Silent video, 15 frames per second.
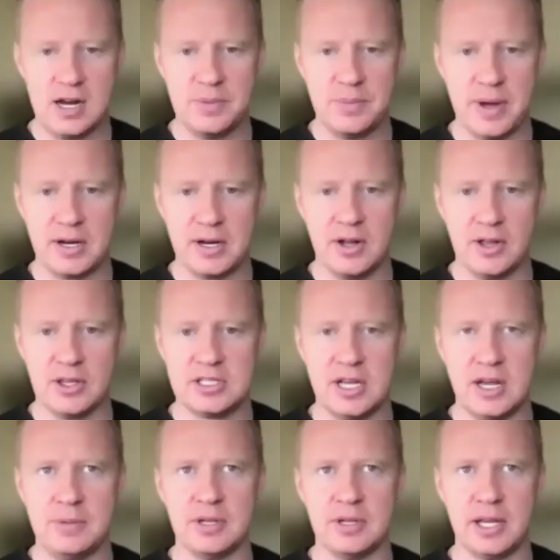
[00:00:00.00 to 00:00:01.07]
about it all the
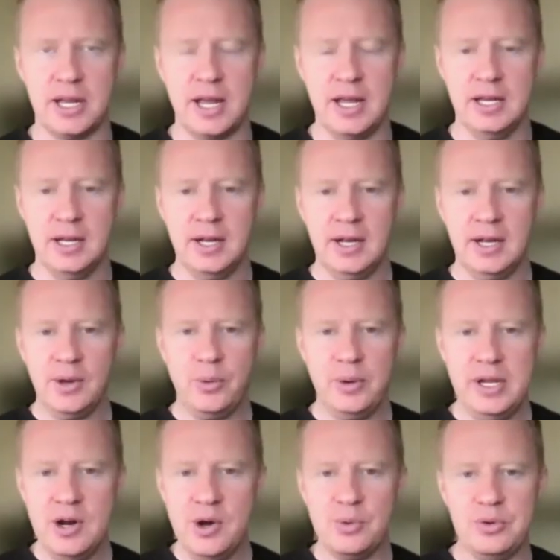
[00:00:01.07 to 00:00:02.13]
time. They're like, hey, we
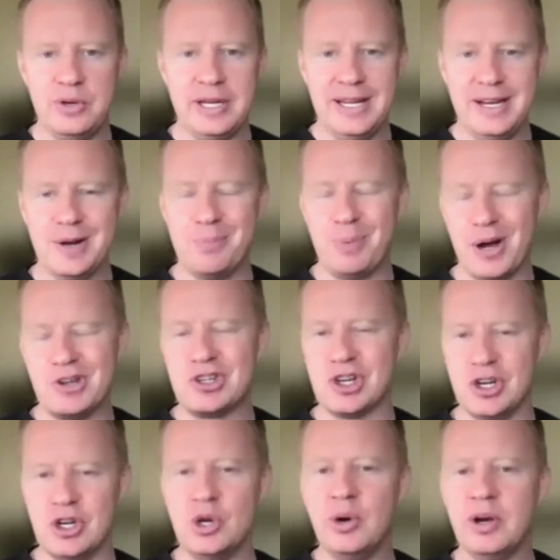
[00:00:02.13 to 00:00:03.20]
don't need a bunch of
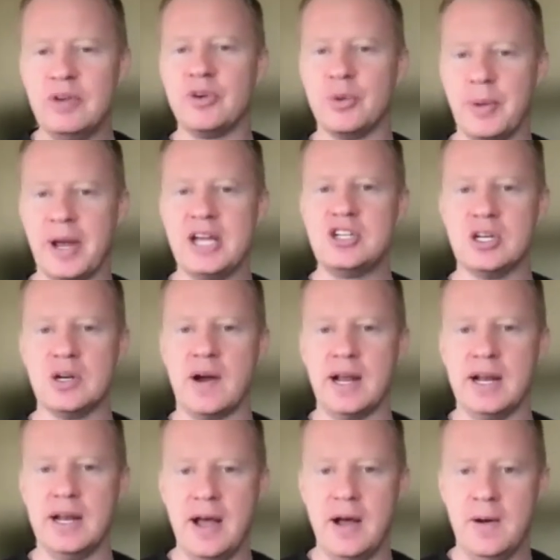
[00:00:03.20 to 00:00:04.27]
new information right
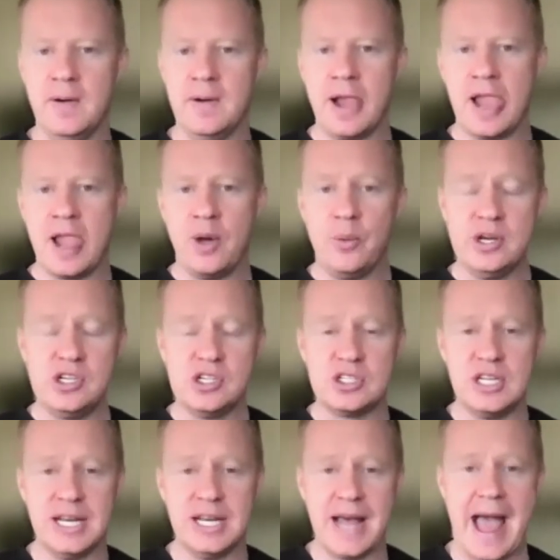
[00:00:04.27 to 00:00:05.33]
now. We just
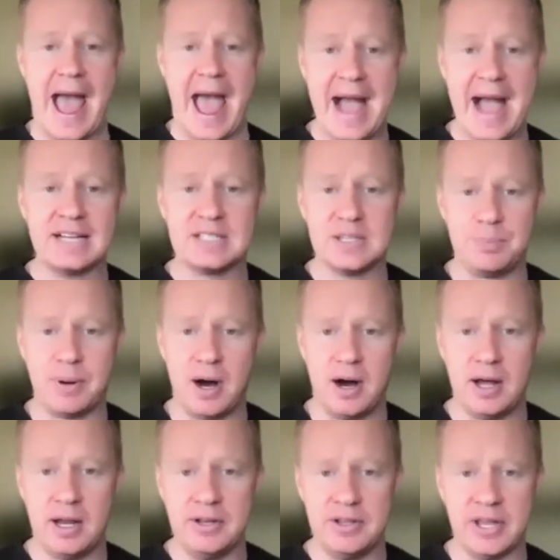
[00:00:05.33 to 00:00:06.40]
need to act
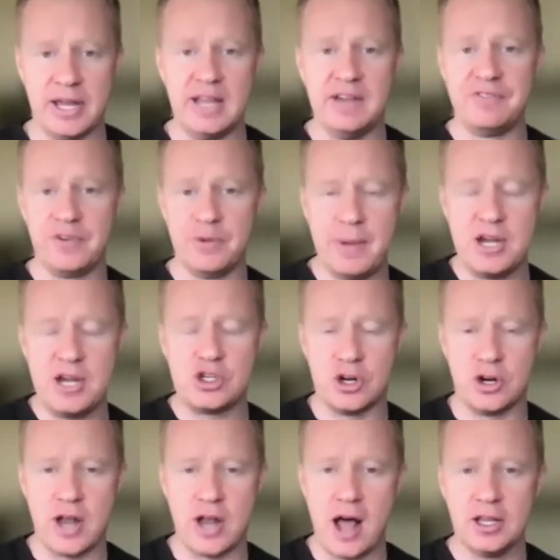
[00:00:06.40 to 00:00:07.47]
upon the information or
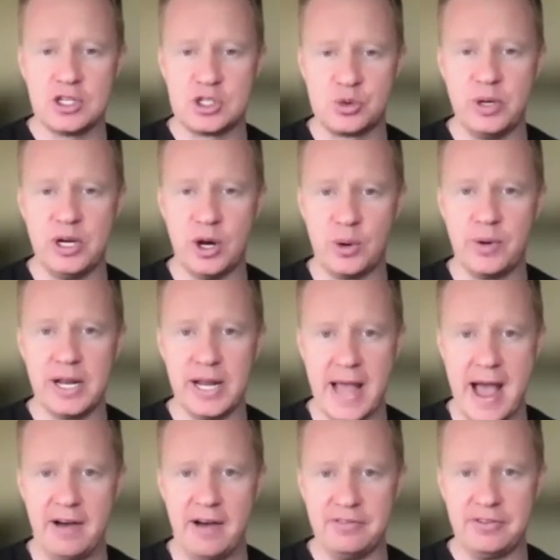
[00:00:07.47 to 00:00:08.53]
knowledge we already have.